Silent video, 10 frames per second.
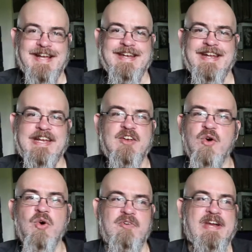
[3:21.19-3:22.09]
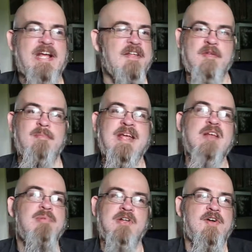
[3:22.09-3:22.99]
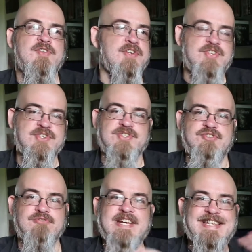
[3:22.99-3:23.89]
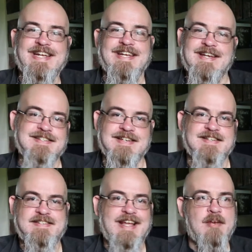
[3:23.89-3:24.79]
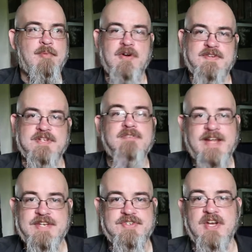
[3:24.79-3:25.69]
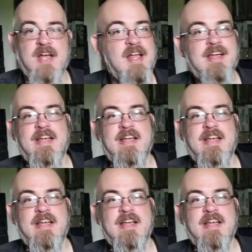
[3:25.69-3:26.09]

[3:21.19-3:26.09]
and ignoring the main plot and just treating it as a sandbox adventure,